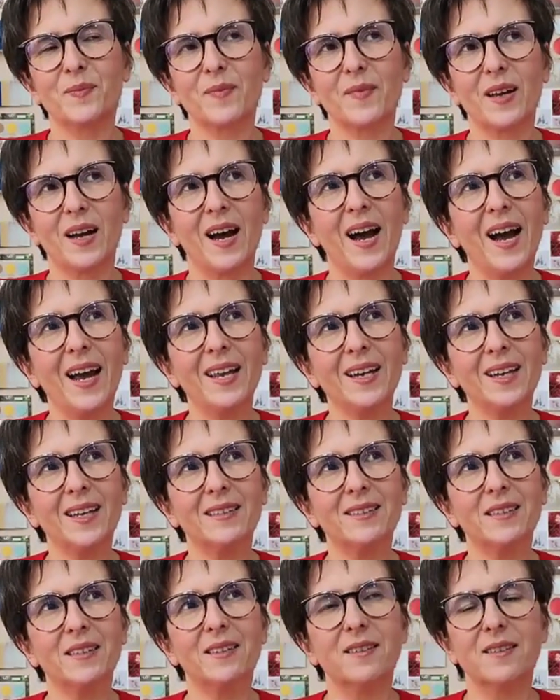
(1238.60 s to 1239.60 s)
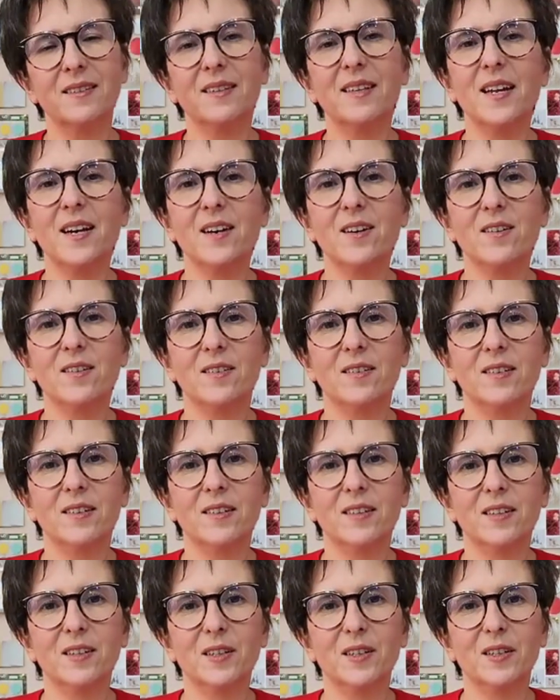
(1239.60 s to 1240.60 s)
highlight that their
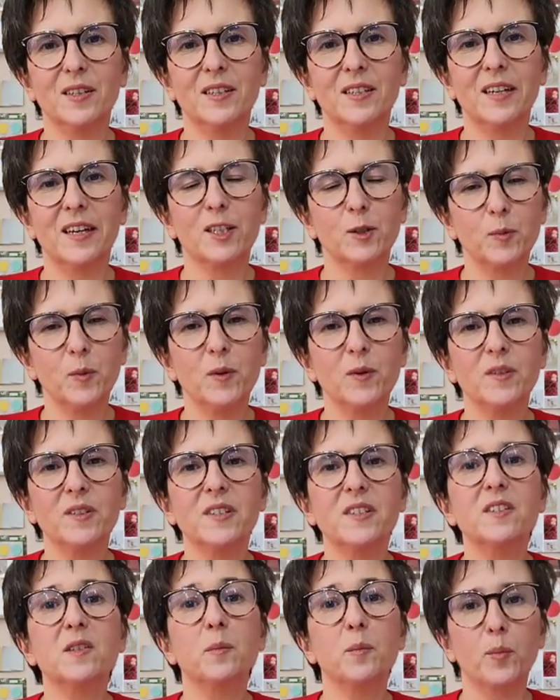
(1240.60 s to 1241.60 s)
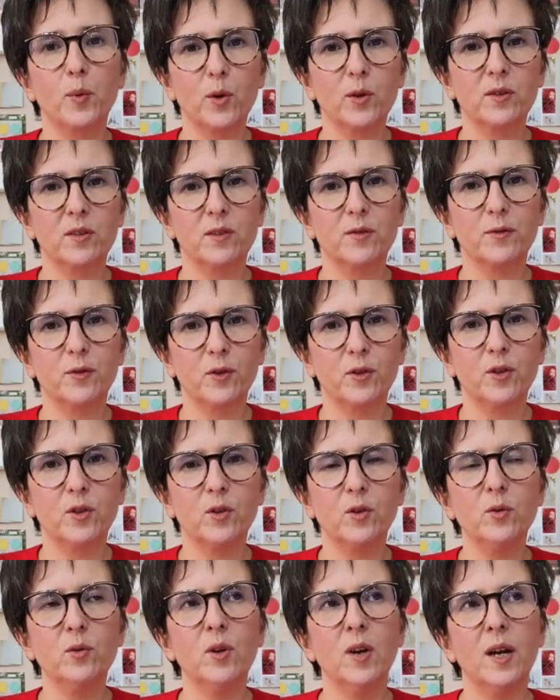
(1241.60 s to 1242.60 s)
experience is important for
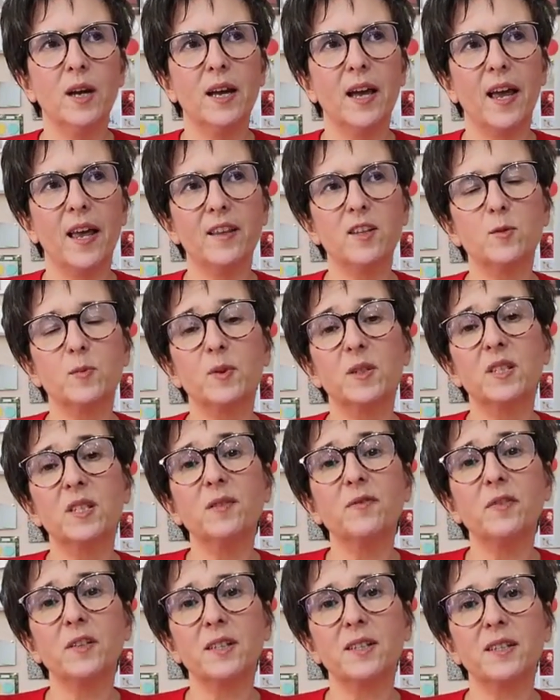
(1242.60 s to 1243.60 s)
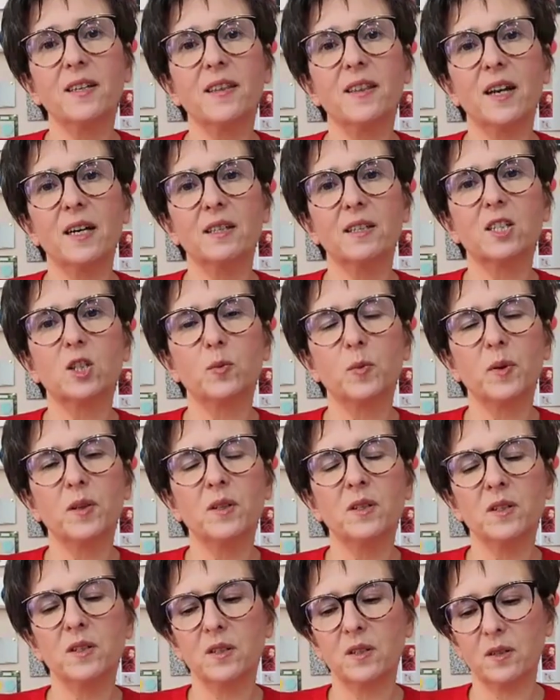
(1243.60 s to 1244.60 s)
you, and specifically their
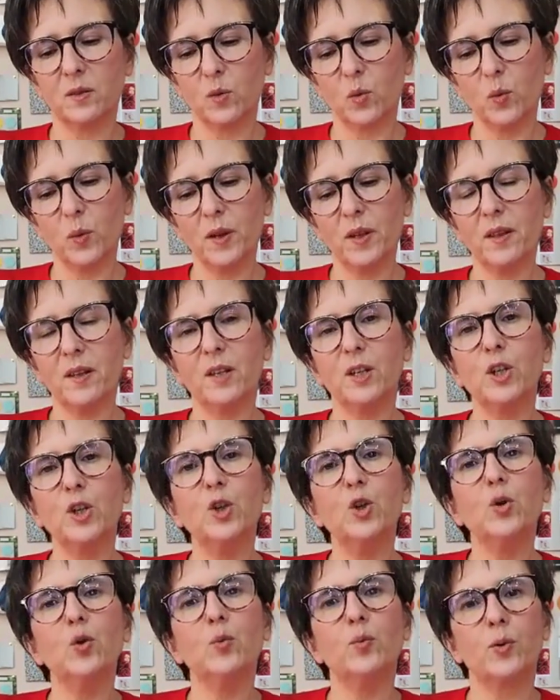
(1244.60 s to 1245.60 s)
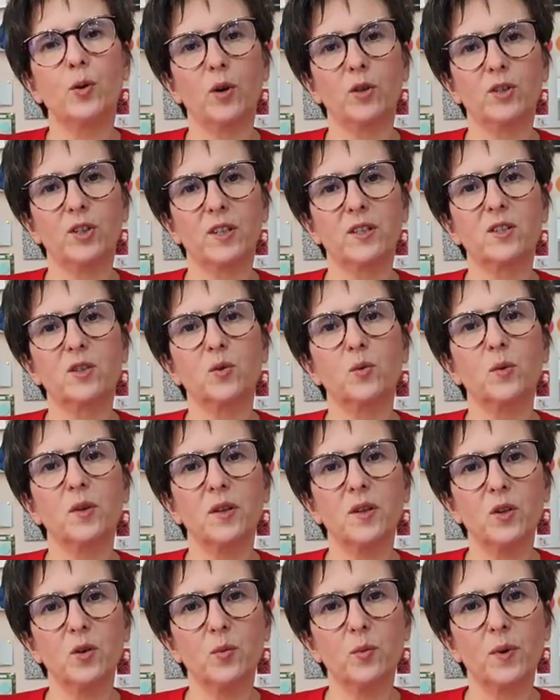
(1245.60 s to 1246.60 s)
experience with new projects,
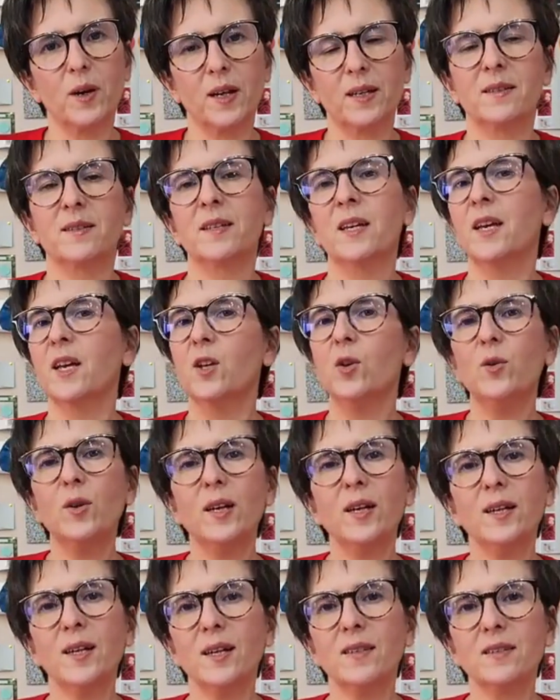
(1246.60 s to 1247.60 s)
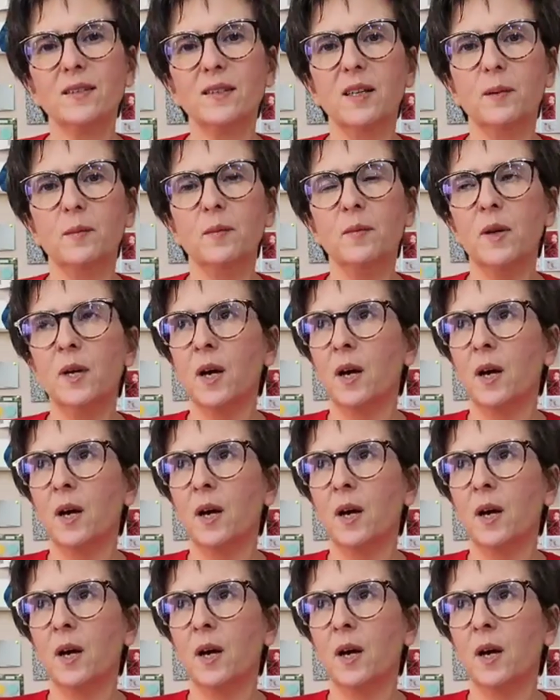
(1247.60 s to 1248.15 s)
with new brands. You can ask them,